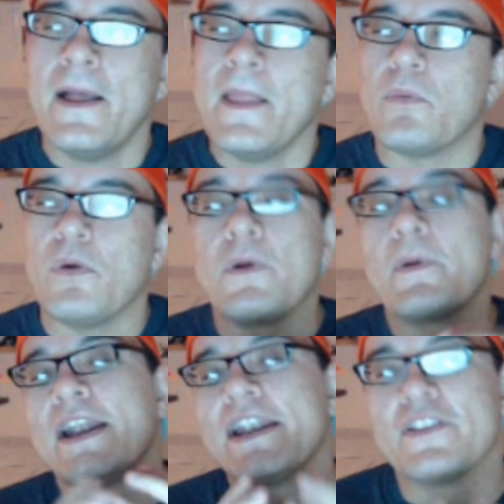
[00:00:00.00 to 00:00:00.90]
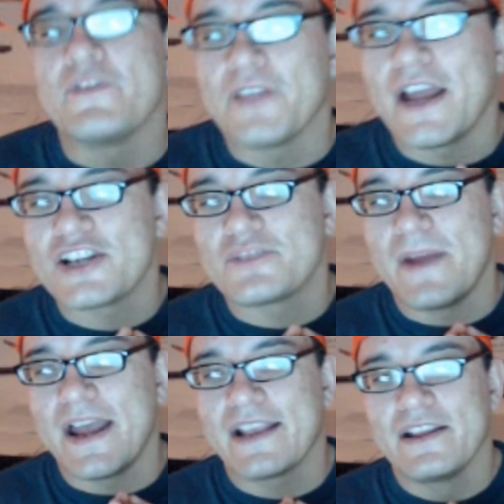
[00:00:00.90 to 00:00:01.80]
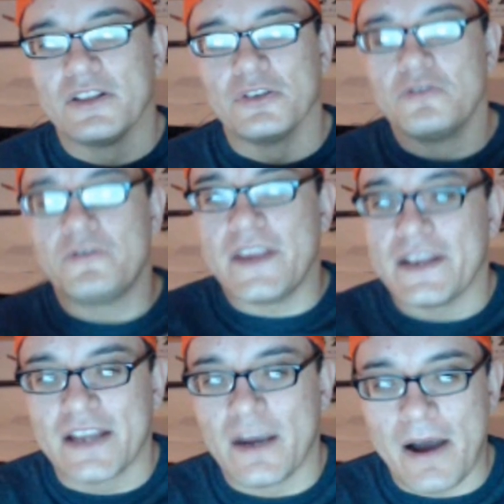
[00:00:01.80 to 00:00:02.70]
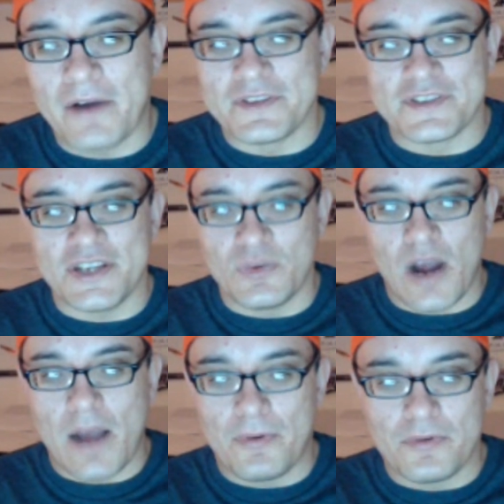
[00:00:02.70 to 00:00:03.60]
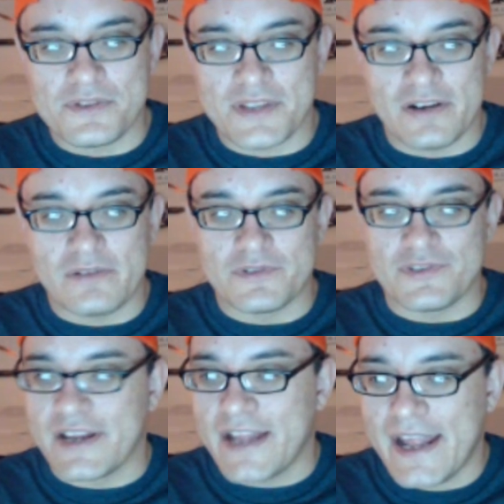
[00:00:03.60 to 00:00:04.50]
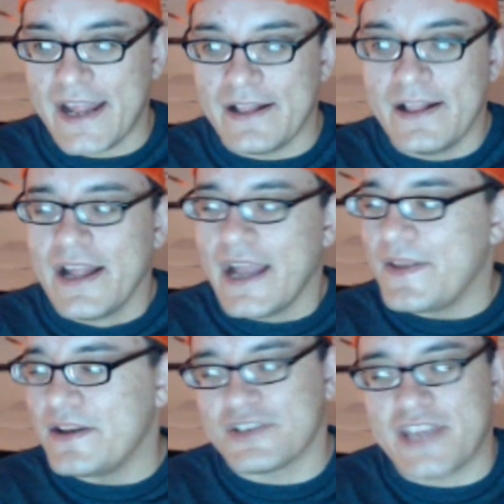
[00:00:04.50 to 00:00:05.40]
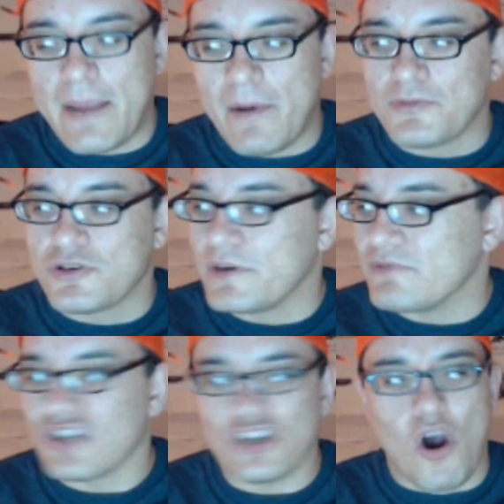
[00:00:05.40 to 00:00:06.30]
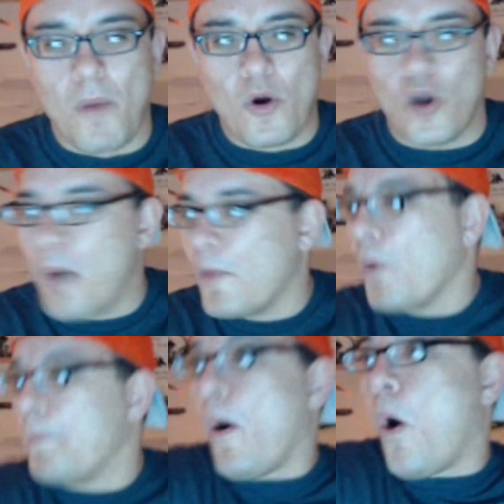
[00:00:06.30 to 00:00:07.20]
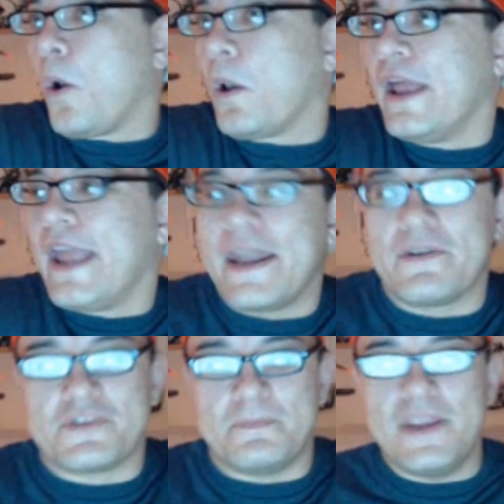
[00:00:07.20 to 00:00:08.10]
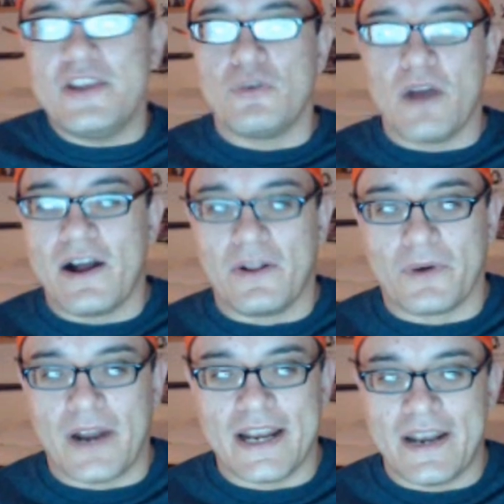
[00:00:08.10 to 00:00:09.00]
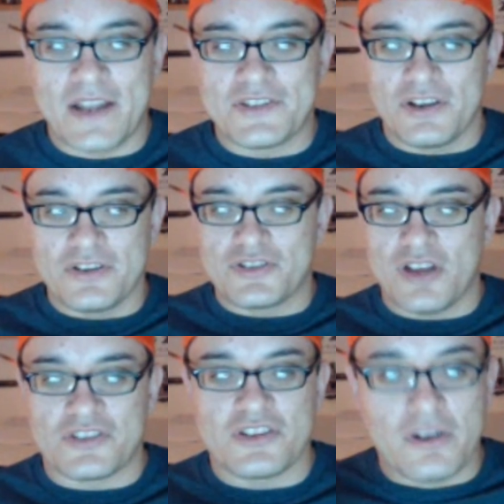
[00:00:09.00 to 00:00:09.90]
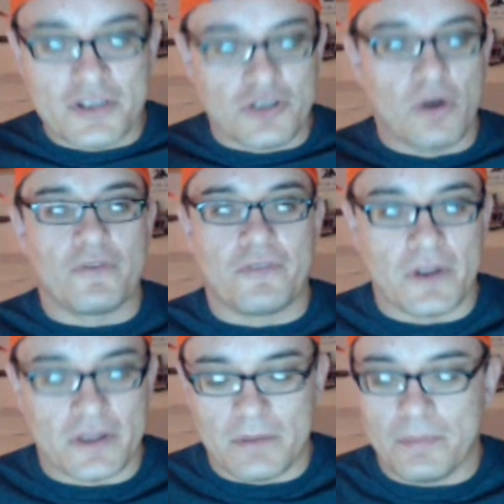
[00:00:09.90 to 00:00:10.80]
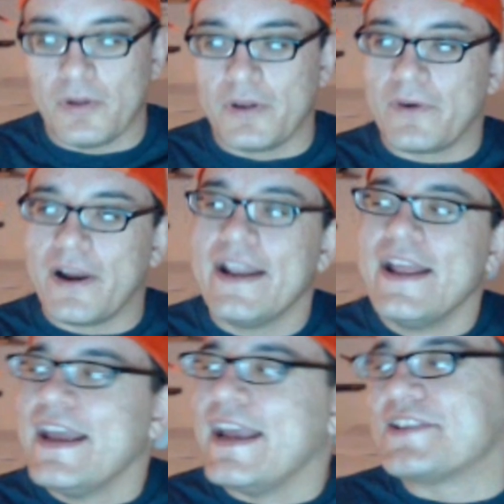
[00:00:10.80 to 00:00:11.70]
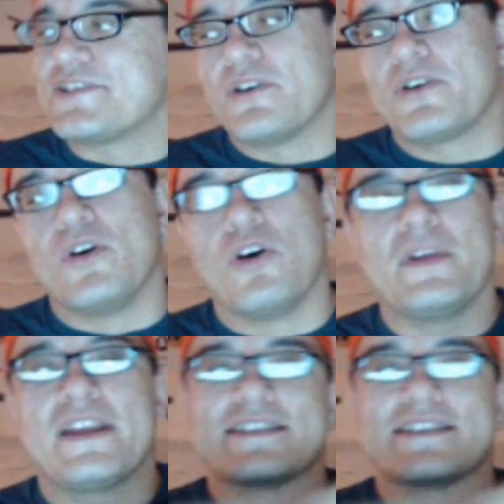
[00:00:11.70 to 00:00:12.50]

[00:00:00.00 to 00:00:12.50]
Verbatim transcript: When we went into the flashback, Luffy had come out and seen Wapol was there and was like, hey. And then he just came up to him and he was like, Gomu, Gomu, Bull! And it was B-U-L, right? And that's all you saw. So you know he's going for the bullet, right? It's so cool because